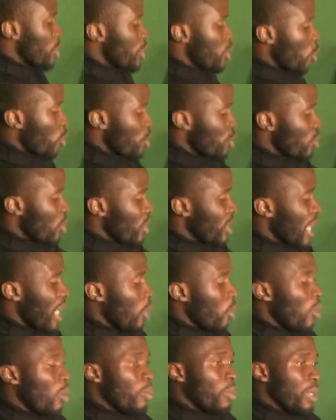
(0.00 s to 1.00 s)
the horizontal
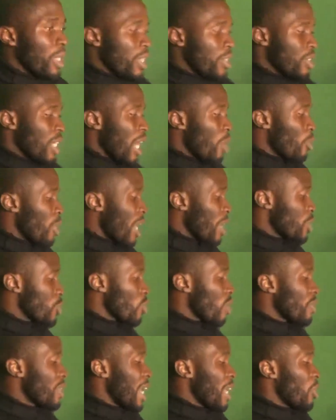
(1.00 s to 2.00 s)
component and we are
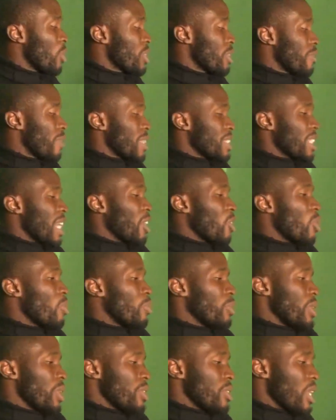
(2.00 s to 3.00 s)
resolving along the vertical
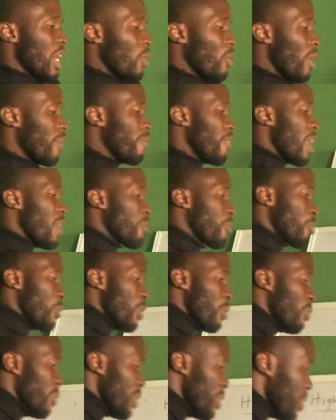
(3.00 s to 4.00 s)
component. Our 5 will
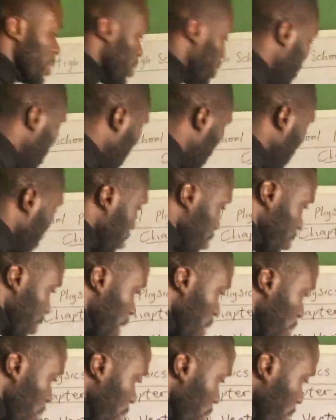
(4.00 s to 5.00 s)
be
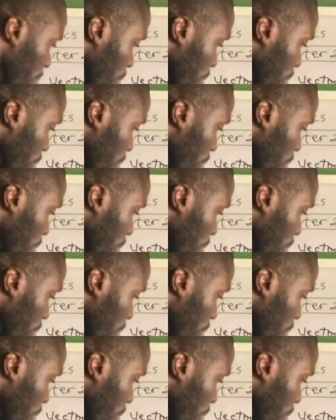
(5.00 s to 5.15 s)
0.